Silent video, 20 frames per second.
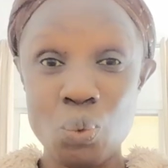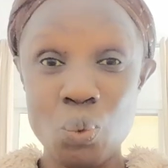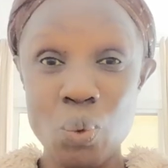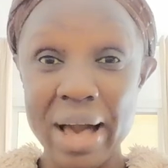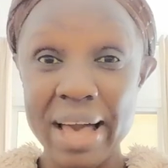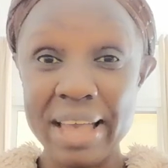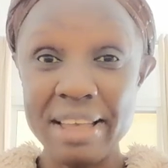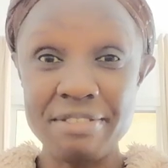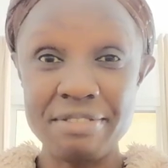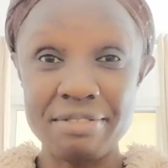
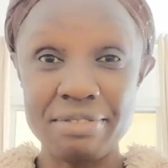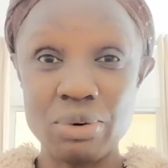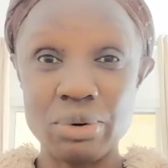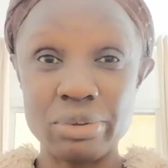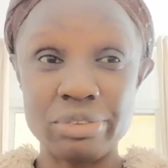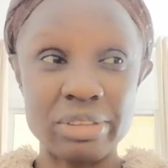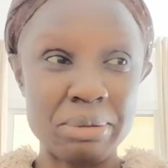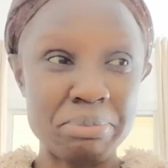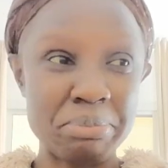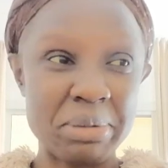wife
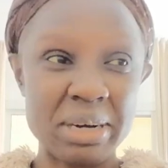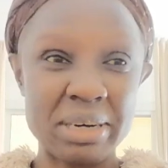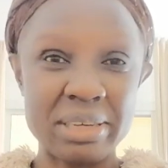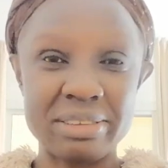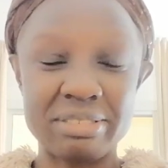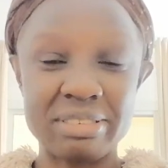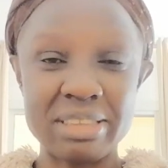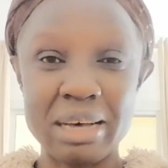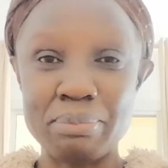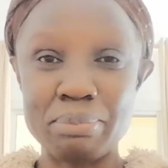or some
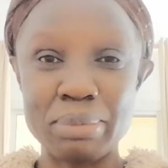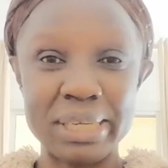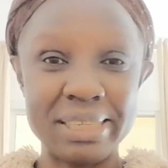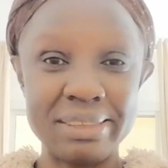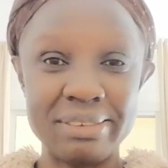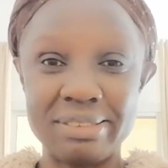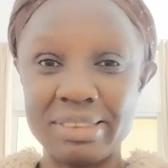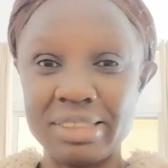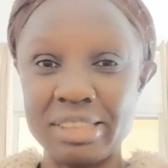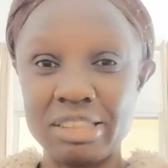
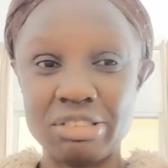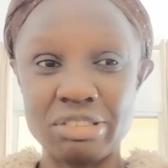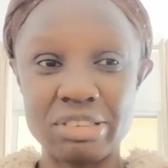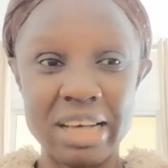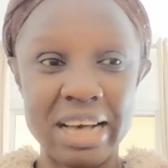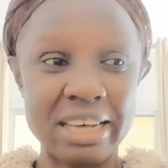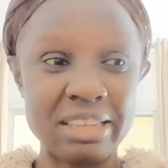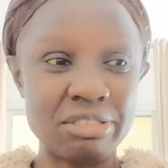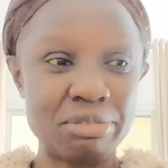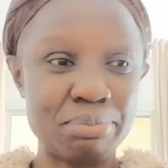kisi's
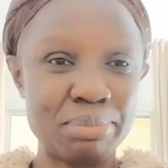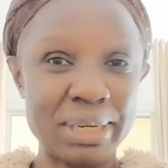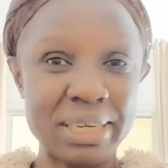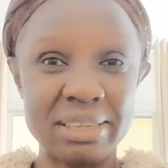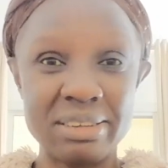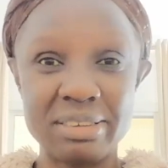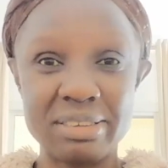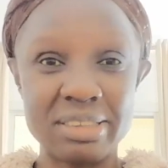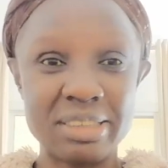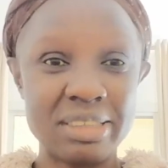
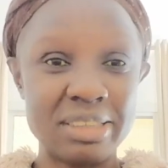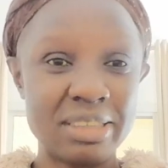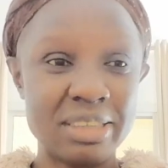husband.